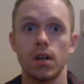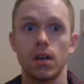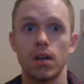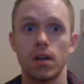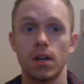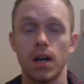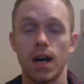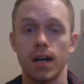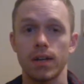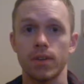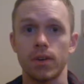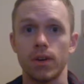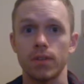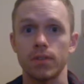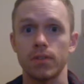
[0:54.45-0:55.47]
I
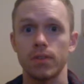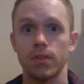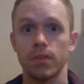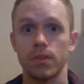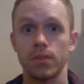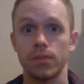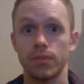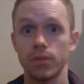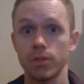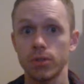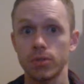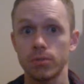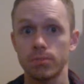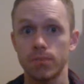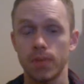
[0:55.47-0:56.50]
caught the
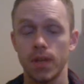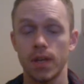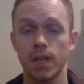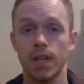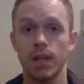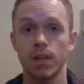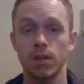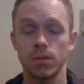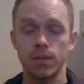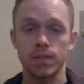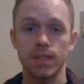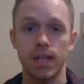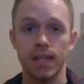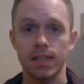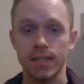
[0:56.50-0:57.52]
flu, and I know
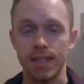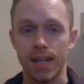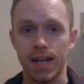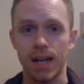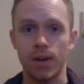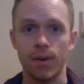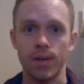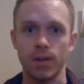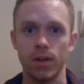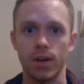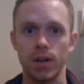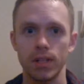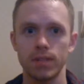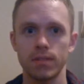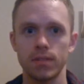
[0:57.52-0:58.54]
exactly how I
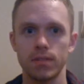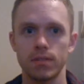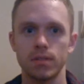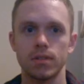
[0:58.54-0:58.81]
caught it.